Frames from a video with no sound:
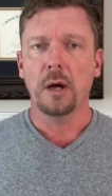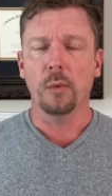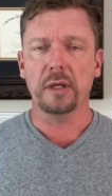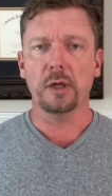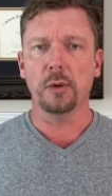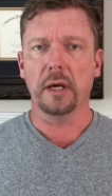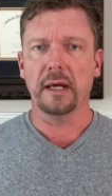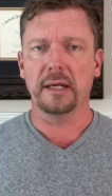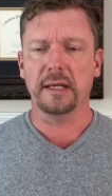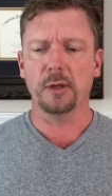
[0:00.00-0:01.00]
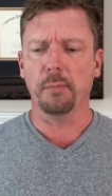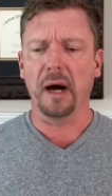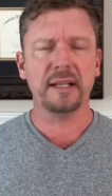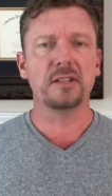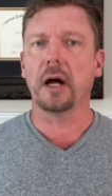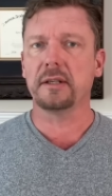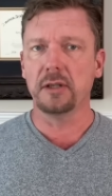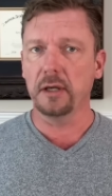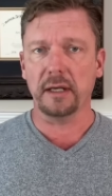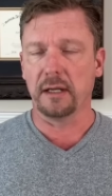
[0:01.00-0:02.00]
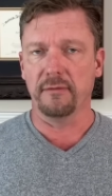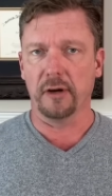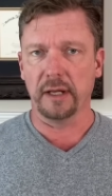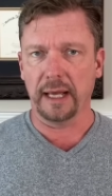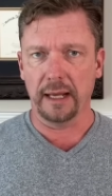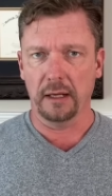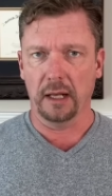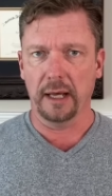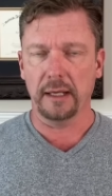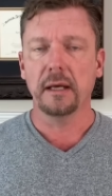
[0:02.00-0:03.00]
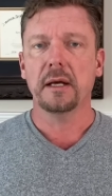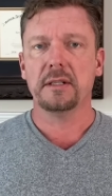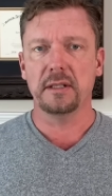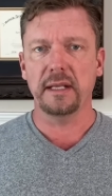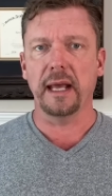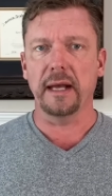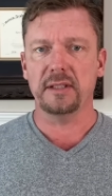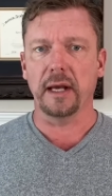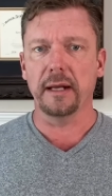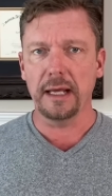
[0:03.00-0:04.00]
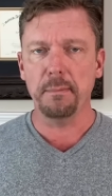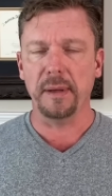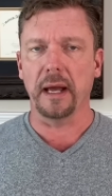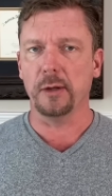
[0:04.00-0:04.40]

When you, eh, your body's not good at converting ALA to DHA and EPA.